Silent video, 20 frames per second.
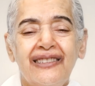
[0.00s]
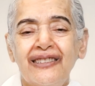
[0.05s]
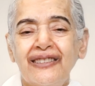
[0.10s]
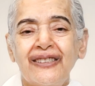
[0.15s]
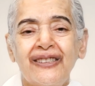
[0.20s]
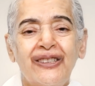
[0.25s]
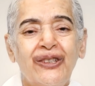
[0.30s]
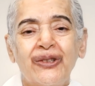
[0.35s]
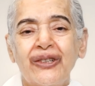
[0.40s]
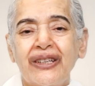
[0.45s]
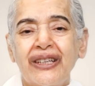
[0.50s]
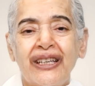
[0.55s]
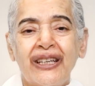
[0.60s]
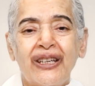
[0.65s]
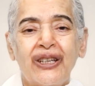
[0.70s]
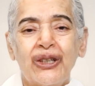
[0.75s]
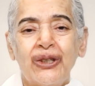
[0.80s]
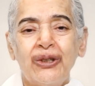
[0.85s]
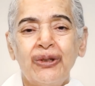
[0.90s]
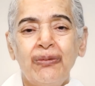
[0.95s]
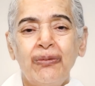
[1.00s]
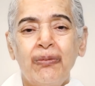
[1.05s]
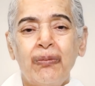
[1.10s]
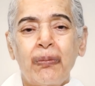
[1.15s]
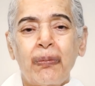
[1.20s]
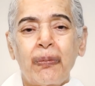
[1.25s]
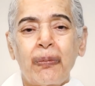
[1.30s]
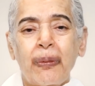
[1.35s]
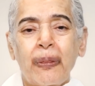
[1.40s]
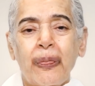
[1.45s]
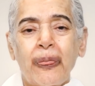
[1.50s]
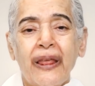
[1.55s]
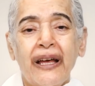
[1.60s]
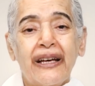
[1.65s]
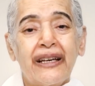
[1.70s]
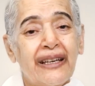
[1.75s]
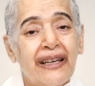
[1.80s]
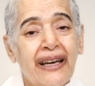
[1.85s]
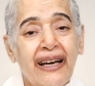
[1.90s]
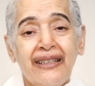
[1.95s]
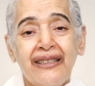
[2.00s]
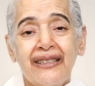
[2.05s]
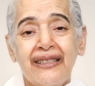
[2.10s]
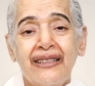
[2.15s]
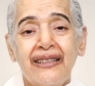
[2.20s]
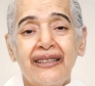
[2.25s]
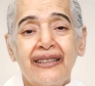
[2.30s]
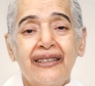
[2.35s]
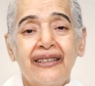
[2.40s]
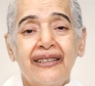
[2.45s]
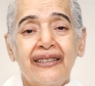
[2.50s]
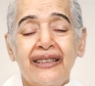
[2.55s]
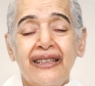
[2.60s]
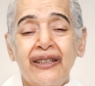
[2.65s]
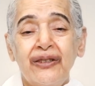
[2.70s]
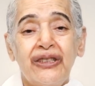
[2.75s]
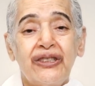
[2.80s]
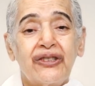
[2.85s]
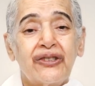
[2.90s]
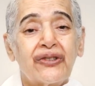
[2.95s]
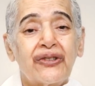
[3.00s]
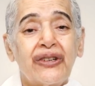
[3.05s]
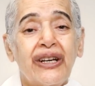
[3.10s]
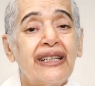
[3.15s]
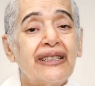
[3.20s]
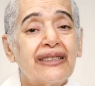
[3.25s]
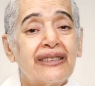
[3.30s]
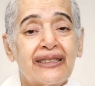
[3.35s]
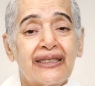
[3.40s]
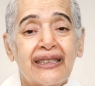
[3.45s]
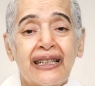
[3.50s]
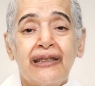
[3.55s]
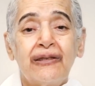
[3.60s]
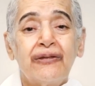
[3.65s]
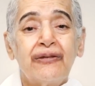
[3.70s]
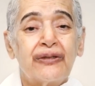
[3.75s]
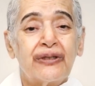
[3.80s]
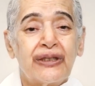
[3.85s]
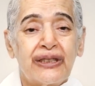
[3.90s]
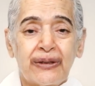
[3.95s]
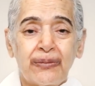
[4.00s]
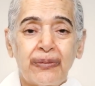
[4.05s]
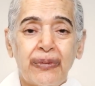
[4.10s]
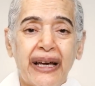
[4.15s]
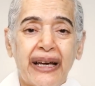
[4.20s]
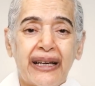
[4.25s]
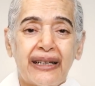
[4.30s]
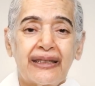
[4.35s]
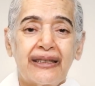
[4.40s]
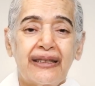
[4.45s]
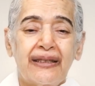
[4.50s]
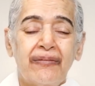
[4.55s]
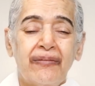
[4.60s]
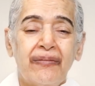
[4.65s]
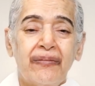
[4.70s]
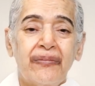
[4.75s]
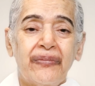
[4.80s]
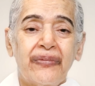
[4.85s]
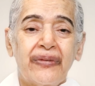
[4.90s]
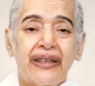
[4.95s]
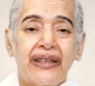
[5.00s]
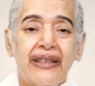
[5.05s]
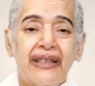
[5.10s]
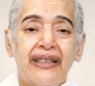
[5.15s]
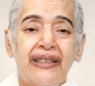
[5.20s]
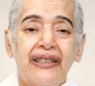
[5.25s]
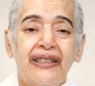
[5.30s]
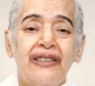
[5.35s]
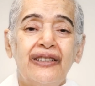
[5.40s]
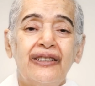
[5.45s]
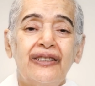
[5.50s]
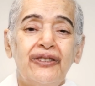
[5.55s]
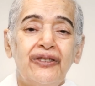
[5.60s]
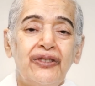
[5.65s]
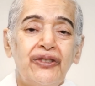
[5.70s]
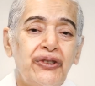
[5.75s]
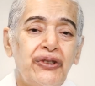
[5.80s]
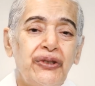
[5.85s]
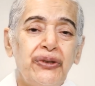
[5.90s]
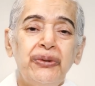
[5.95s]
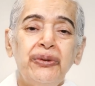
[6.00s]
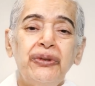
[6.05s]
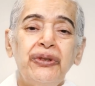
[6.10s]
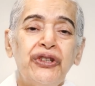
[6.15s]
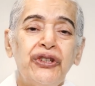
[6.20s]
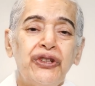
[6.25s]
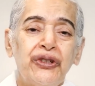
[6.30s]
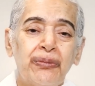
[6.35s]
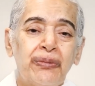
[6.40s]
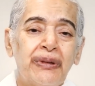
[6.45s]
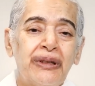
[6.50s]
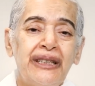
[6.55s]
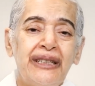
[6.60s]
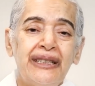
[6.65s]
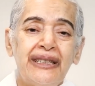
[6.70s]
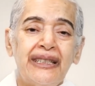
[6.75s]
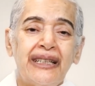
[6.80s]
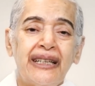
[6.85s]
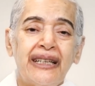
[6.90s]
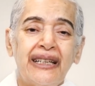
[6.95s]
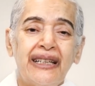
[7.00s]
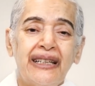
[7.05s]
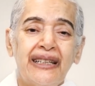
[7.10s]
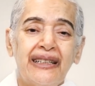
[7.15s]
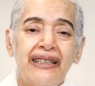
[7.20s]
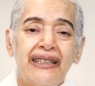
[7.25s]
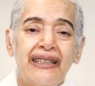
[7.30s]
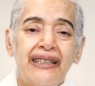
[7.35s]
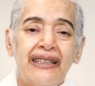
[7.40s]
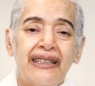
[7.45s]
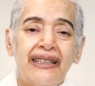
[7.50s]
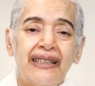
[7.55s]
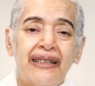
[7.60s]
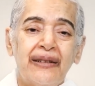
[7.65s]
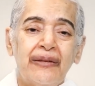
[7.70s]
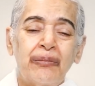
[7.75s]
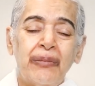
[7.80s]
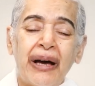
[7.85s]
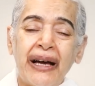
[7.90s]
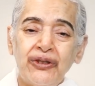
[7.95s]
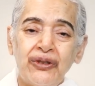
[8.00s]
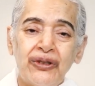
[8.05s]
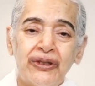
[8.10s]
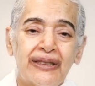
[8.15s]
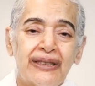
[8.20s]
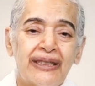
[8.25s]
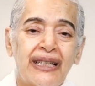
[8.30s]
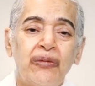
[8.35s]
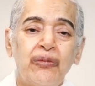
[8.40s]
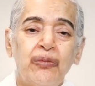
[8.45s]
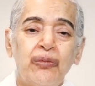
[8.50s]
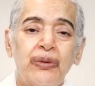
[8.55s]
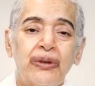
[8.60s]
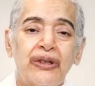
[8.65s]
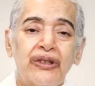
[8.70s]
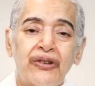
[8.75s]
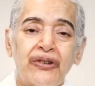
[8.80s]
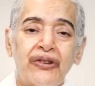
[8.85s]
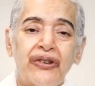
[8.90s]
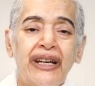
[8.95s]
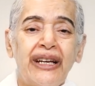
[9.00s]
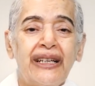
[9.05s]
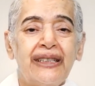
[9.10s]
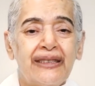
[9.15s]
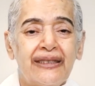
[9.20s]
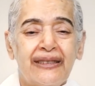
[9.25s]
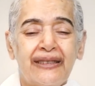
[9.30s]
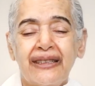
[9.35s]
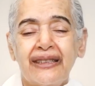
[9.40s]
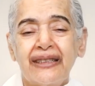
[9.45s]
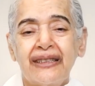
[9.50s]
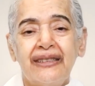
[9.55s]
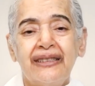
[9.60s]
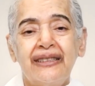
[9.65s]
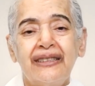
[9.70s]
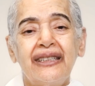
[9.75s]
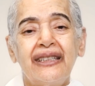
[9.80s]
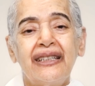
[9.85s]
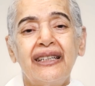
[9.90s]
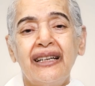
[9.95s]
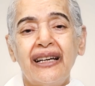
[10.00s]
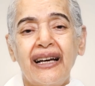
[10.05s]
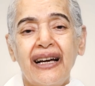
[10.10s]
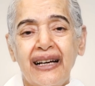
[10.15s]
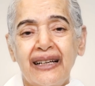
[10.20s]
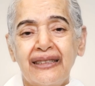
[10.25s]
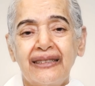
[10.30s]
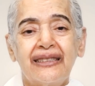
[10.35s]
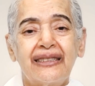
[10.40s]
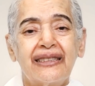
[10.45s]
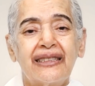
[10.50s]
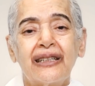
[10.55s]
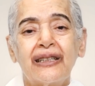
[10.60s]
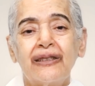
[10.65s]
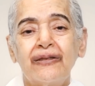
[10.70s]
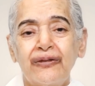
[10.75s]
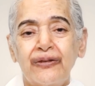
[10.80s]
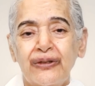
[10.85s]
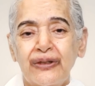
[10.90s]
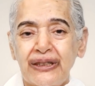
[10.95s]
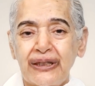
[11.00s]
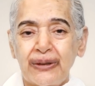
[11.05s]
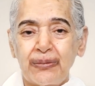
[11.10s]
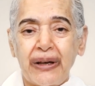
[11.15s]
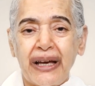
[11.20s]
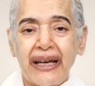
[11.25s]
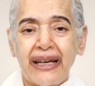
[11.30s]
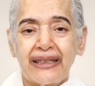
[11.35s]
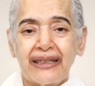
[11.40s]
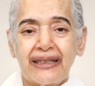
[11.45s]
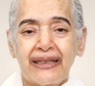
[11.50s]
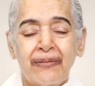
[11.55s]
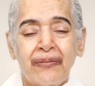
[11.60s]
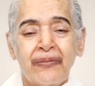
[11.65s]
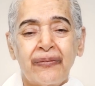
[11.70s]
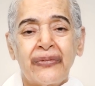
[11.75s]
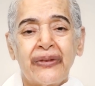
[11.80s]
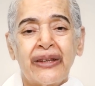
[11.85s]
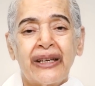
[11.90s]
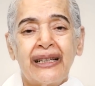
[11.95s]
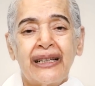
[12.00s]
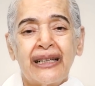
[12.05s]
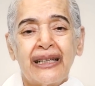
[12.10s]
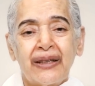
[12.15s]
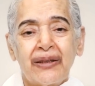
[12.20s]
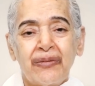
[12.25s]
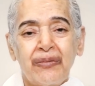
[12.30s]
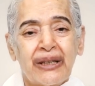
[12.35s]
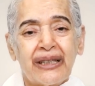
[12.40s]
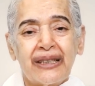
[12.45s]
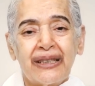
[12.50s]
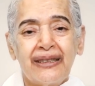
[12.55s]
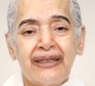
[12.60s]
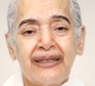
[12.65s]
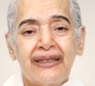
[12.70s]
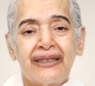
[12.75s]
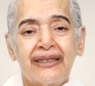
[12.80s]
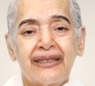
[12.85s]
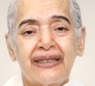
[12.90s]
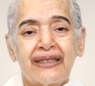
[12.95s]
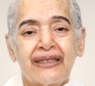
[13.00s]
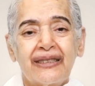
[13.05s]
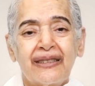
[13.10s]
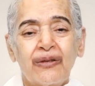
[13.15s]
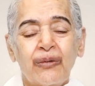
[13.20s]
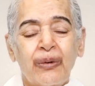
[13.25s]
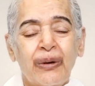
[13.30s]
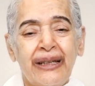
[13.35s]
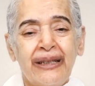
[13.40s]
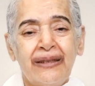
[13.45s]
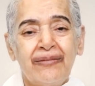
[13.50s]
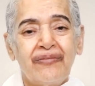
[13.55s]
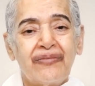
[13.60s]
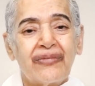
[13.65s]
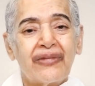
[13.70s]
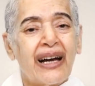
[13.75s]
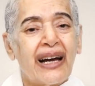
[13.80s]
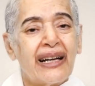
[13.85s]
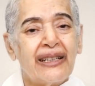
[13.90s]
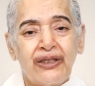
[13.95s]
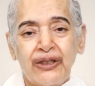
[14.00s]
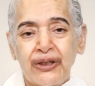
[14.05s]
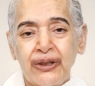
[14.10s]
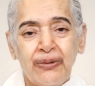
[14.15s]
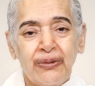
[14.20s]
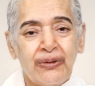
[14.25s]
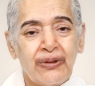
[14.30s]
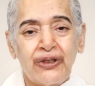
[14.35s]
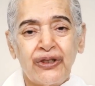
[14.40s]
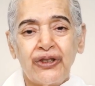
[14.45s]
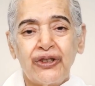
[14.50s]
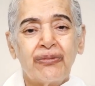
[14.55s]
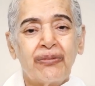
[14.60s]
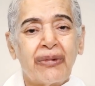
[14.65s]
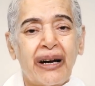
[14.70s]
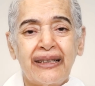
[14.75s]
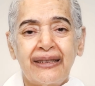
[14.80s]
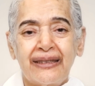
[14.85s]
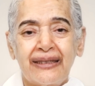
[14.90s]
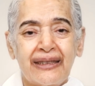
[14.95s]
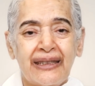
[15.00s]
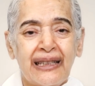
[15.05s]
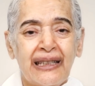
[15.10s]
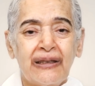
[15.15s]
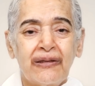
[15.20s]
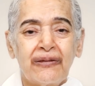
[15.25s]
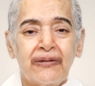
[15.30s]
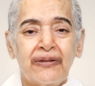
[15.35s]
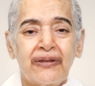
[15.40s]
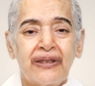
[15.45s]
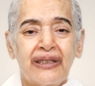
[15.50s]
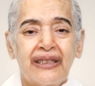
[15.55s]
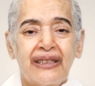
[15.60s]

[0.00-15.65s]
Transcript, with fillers: is no ego, Yet there is great self respect. True humility matches up with great dignity and self respect because when I don't know myself,